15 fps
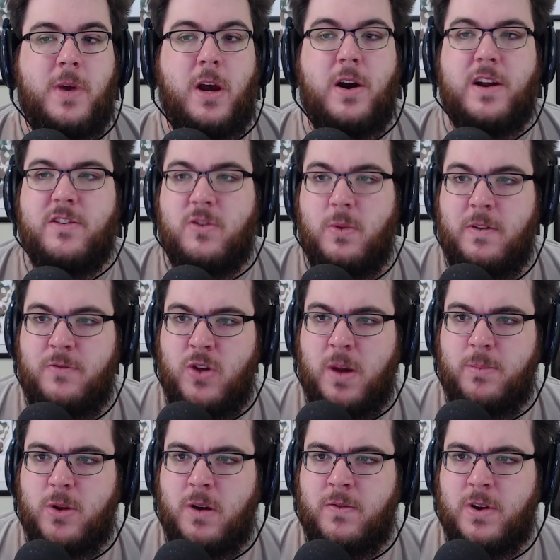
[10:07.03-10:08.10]
right, so we've
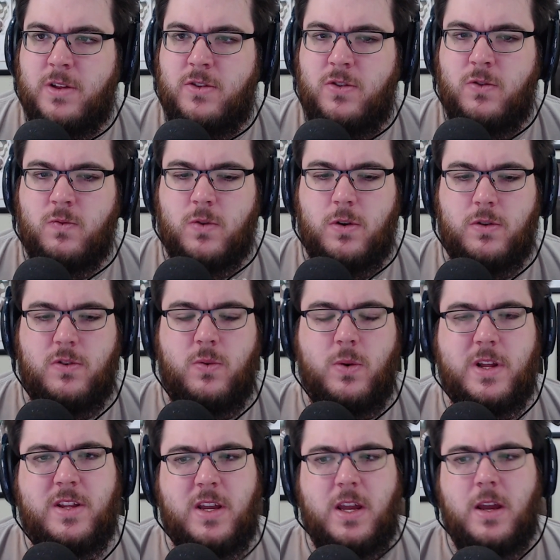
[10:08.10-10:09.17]
jumped over into
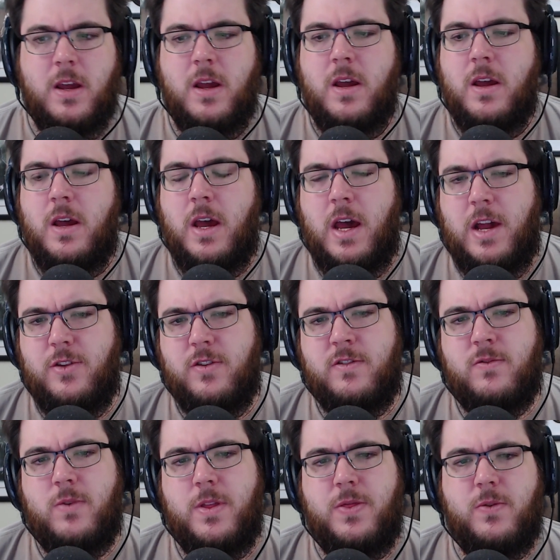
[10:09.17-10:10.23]
Roll20 just to
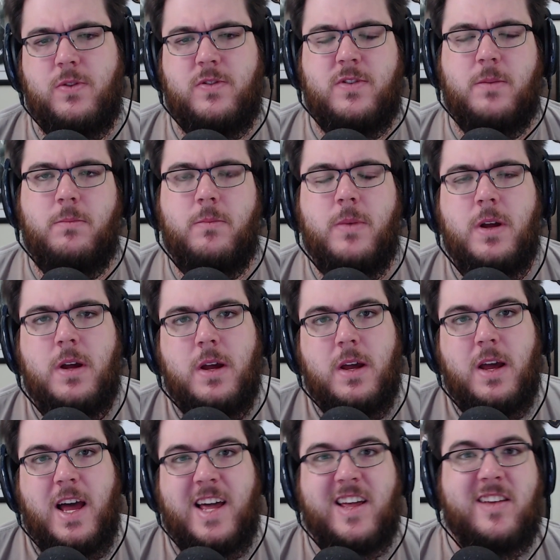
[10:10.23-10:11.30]
run through some,
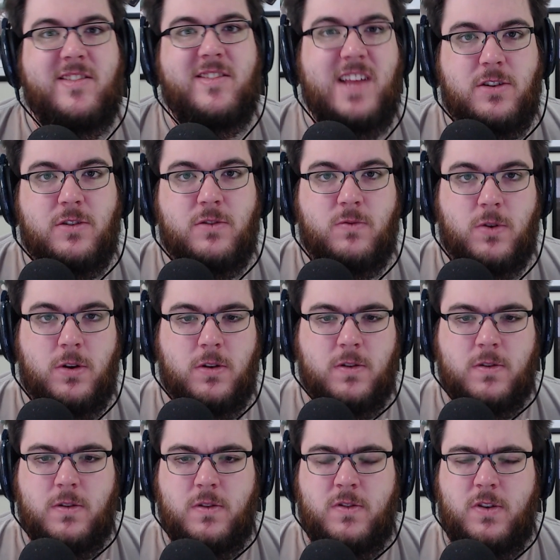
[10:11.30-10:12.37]
I guess, standard
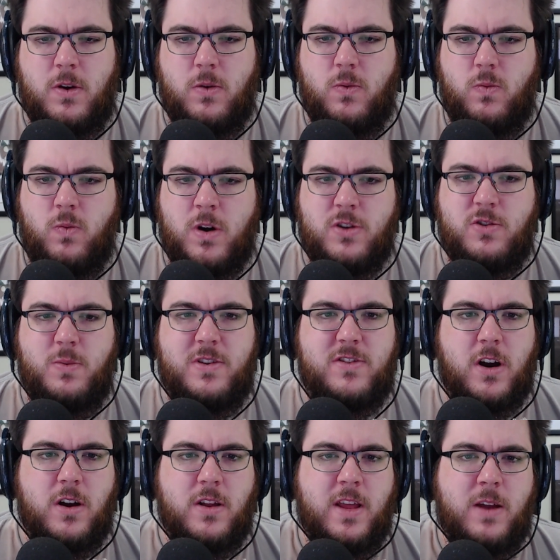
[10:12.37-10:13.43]
rolls. So where should we
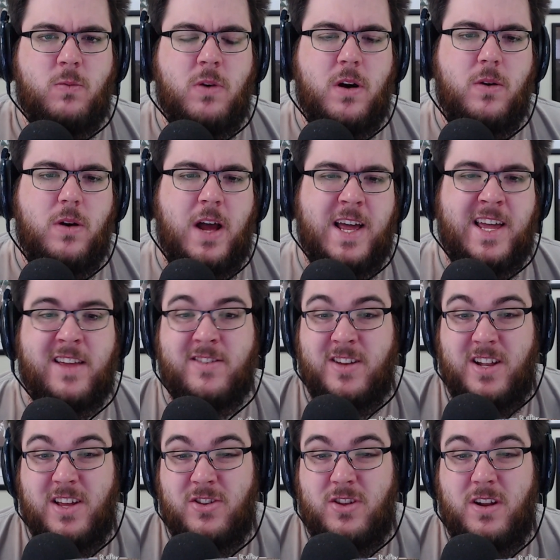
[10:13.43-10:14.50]
start? Like, what? I guess
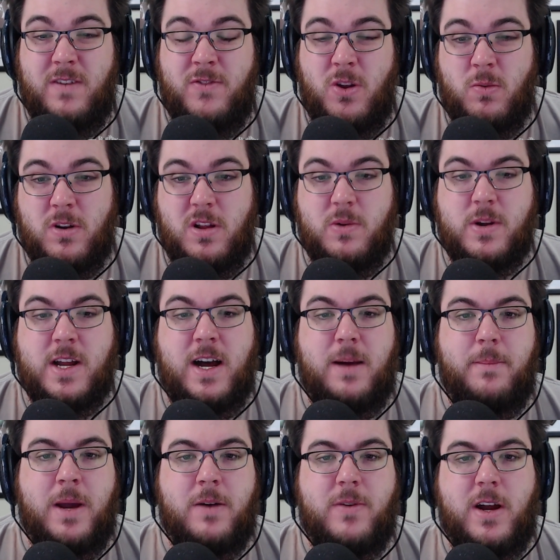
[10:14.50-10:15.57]
initiative. Do you want to do a
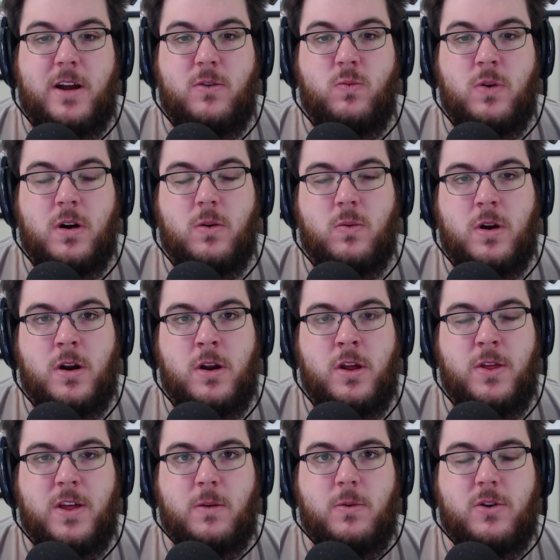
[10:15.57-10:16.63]
combat round? Where do you
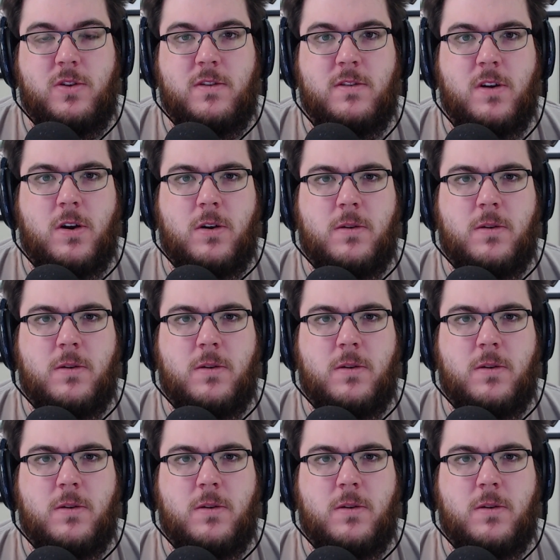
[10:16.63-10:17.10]
think we should start?